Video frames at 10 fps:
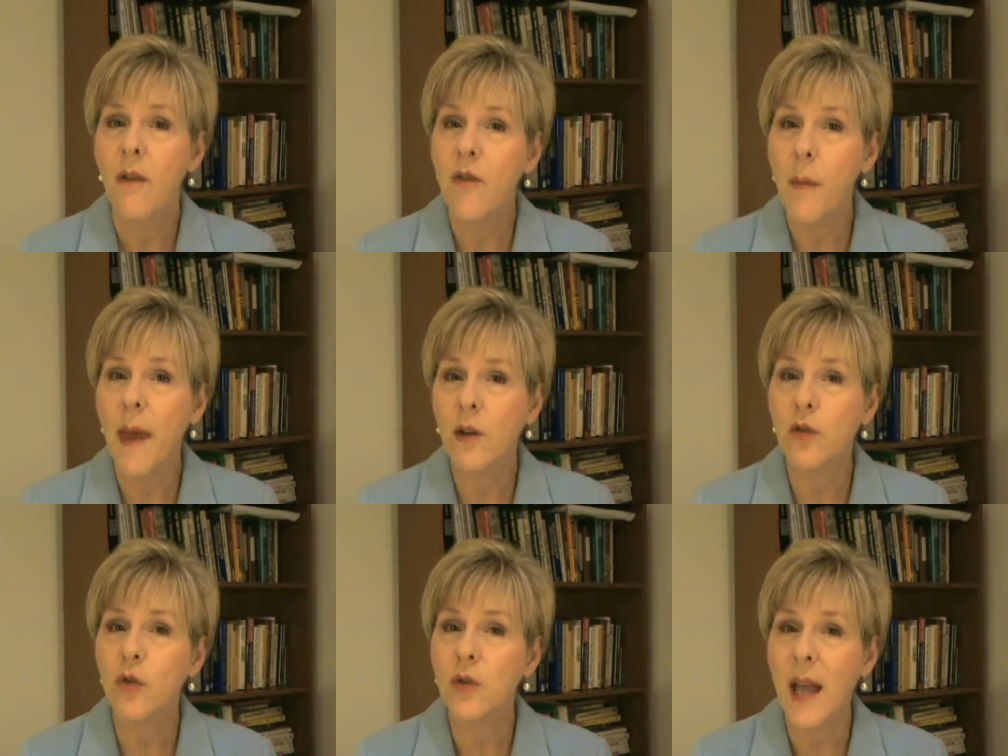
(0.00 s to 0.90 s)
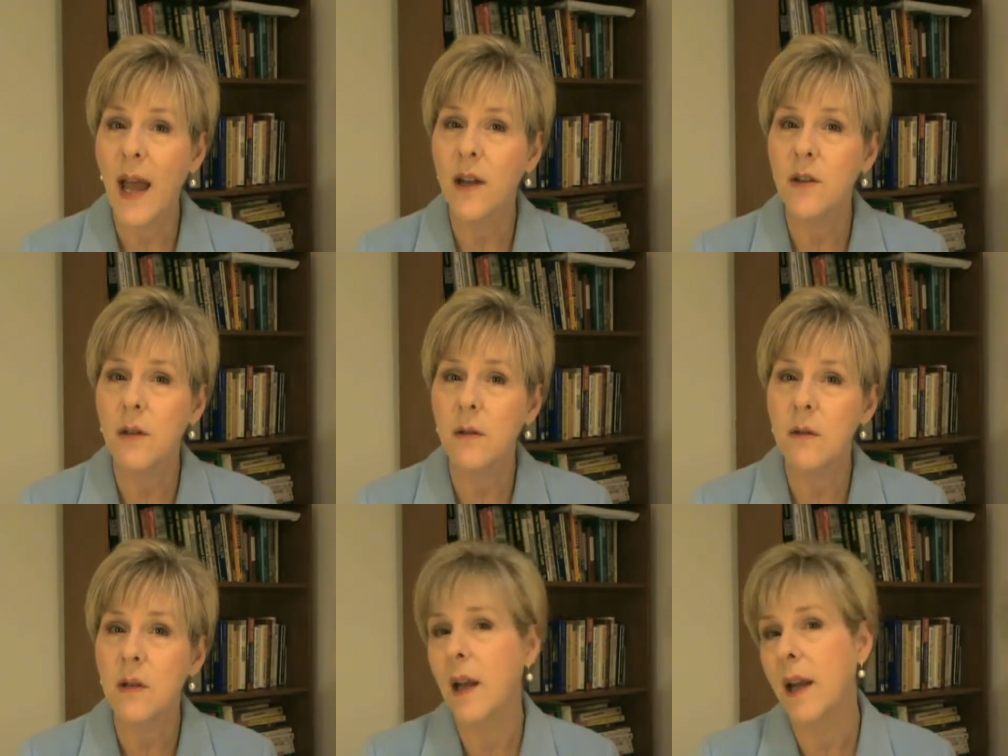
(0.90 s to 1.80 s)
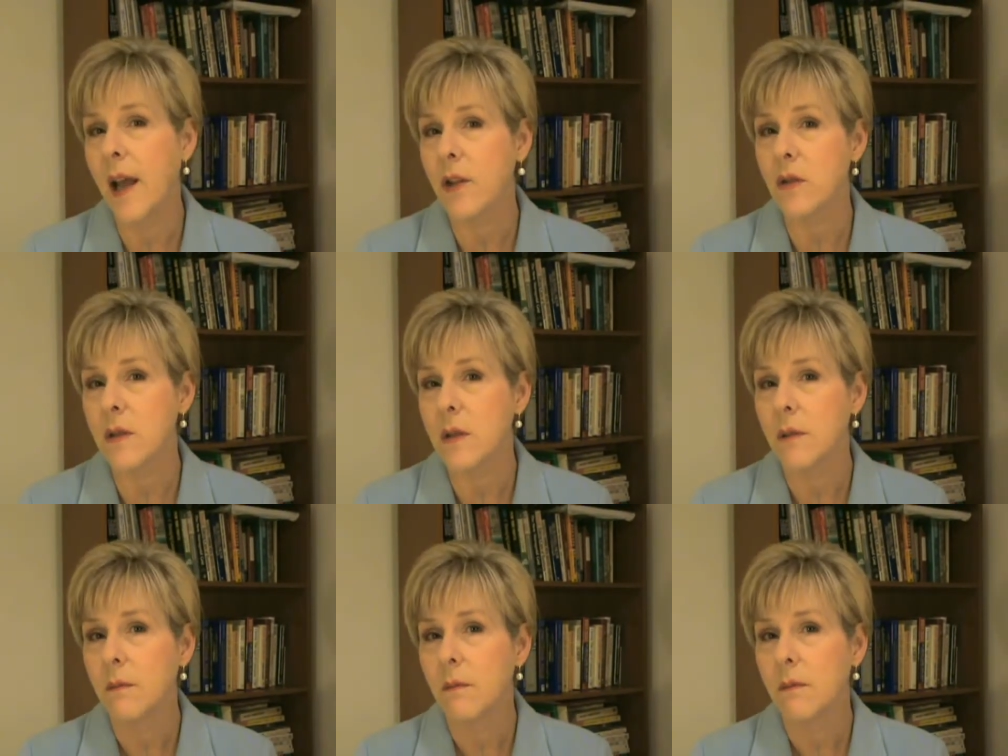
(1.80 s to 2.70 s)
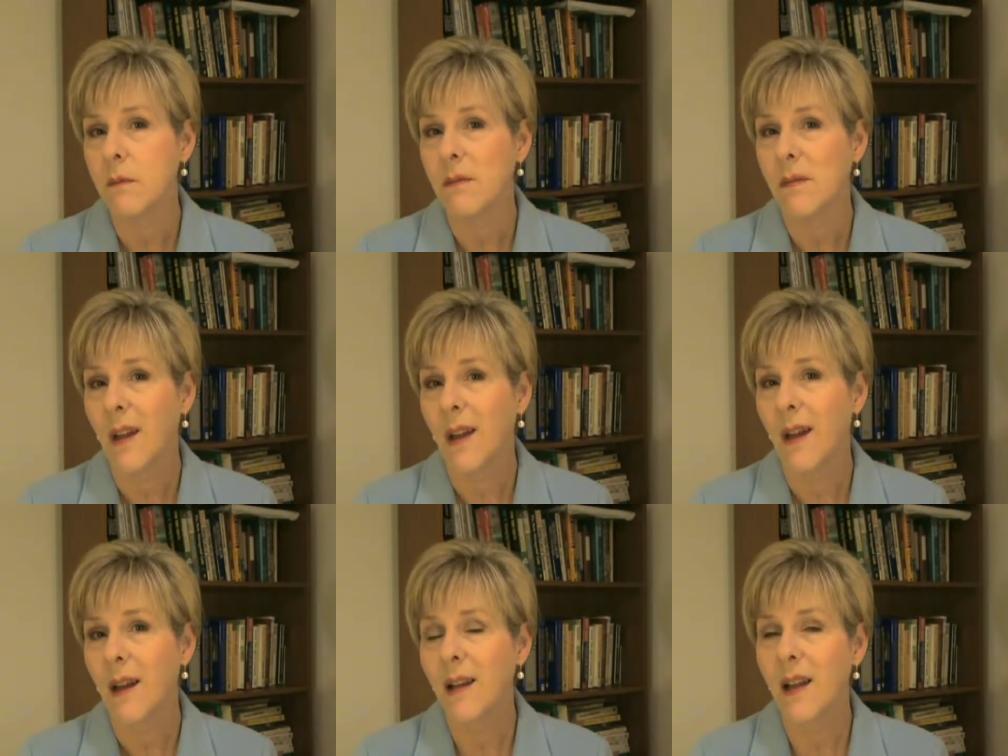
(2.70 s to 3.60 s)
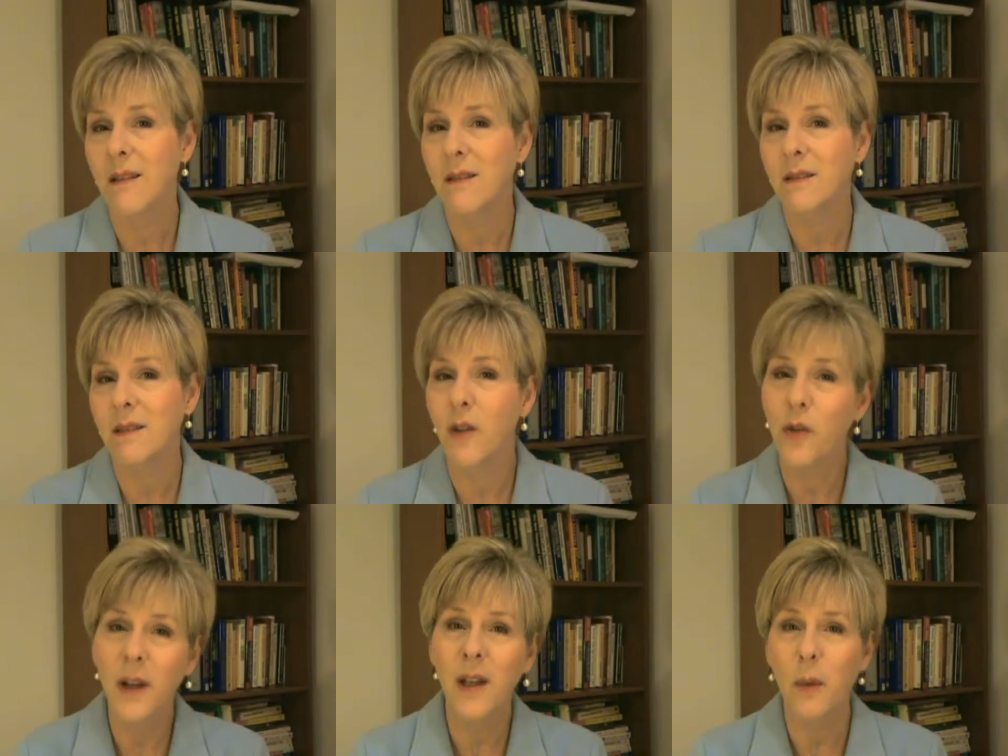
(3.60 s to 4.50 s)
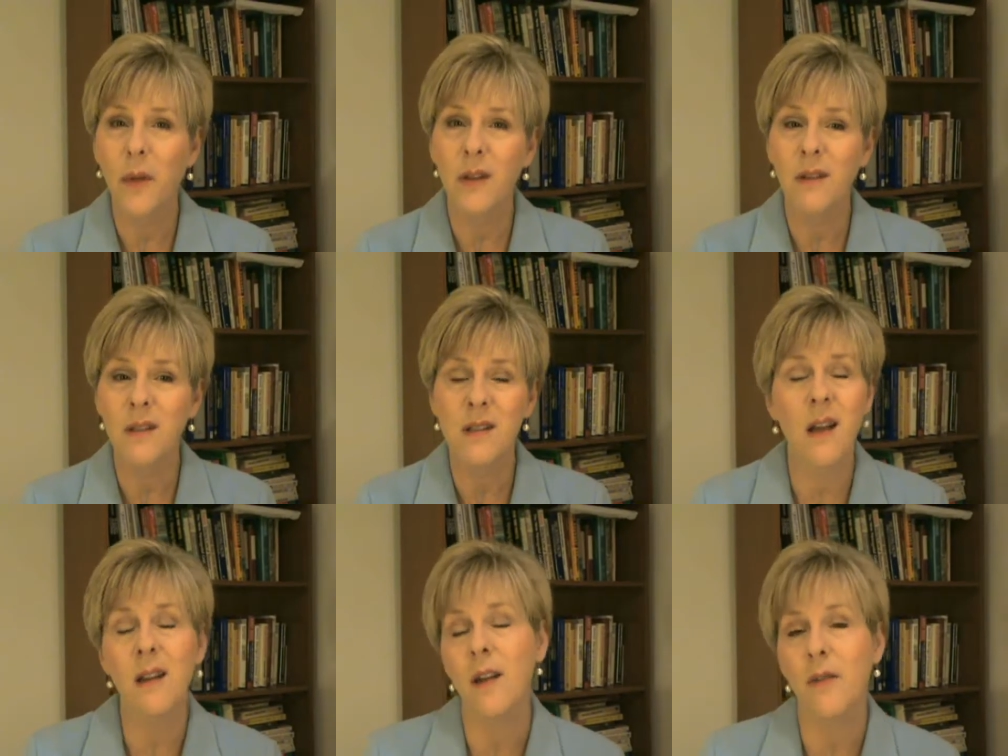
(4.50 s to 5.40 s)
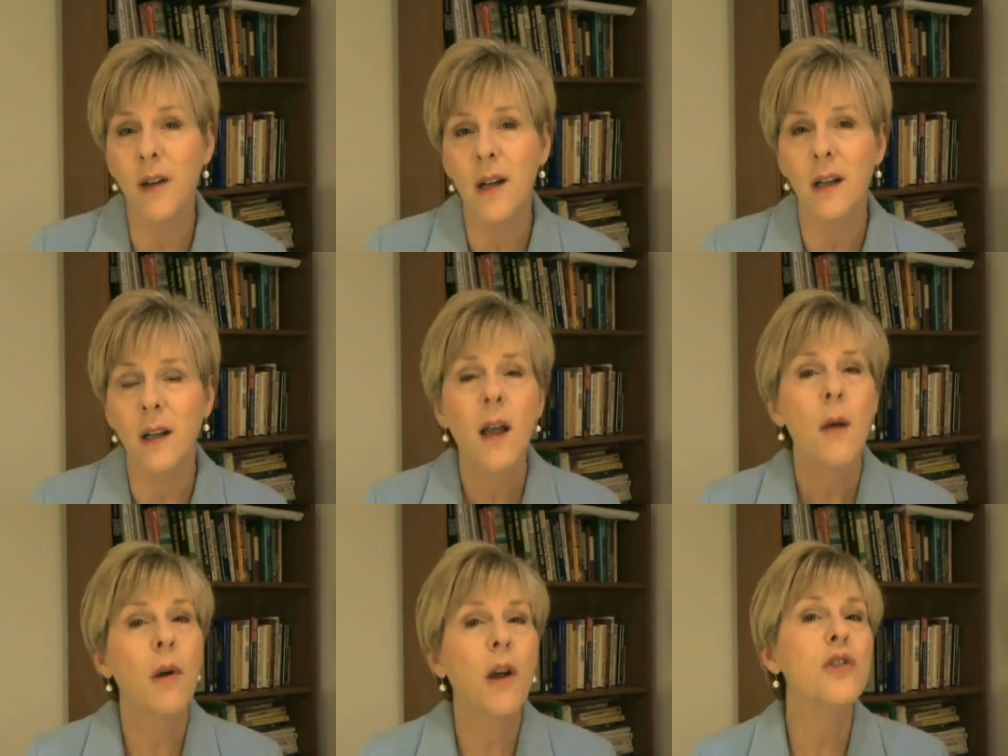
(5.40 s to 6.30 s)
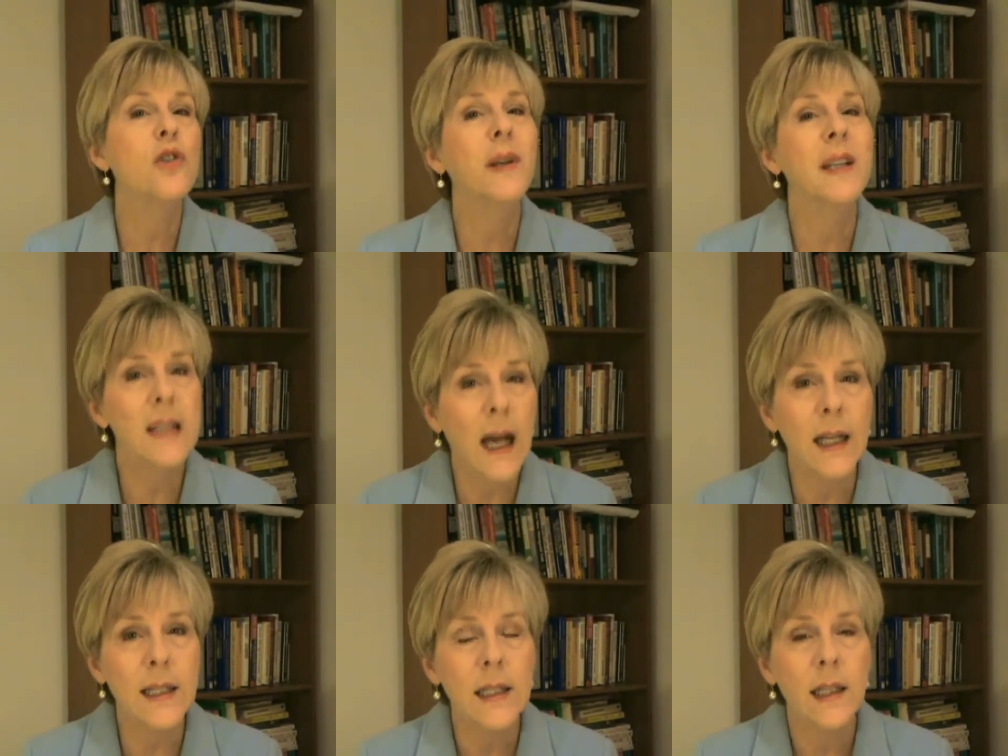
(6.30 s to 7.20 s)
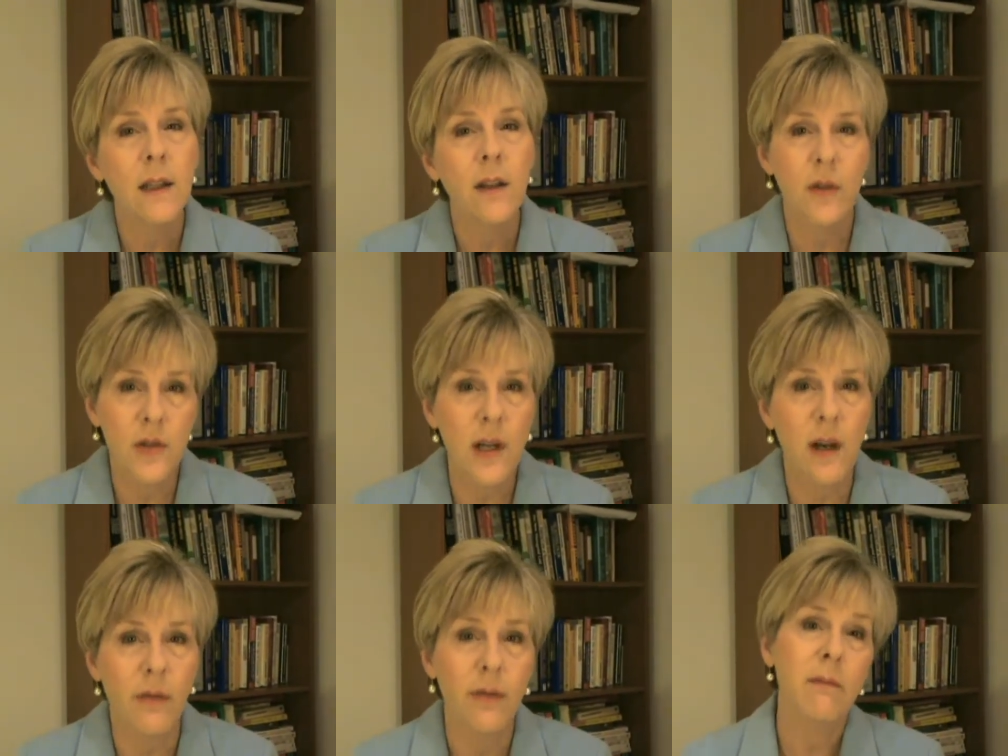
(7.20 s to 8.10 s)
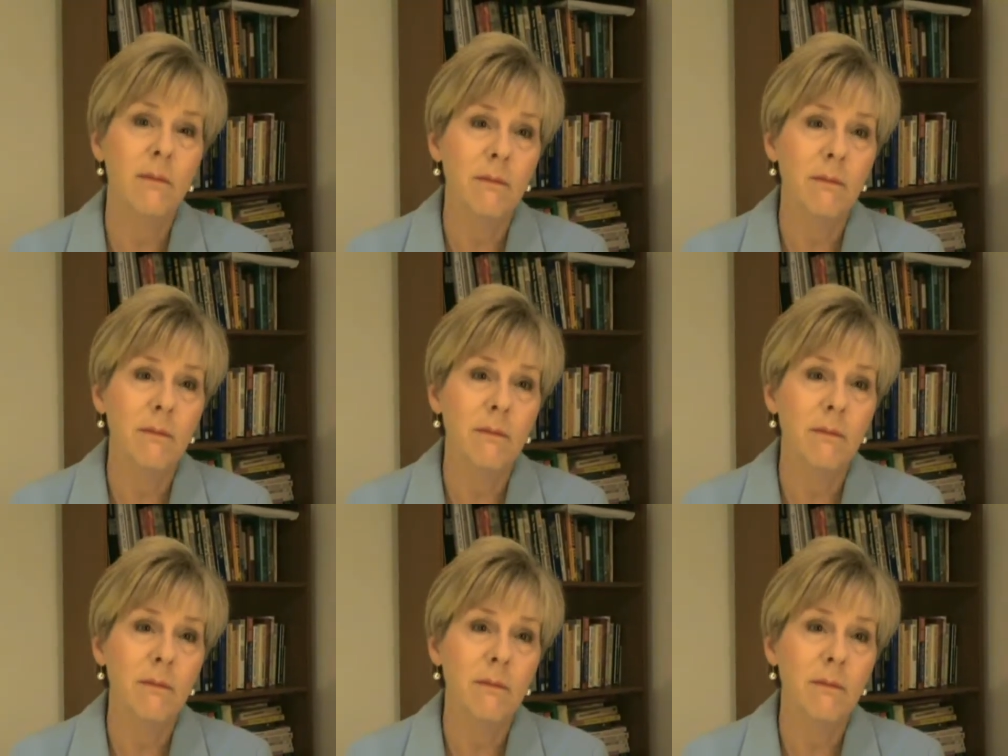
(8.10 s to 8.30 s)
of the manager's attitudes and actions. Now, agreeing with it is not a lot of fun because you indict yourself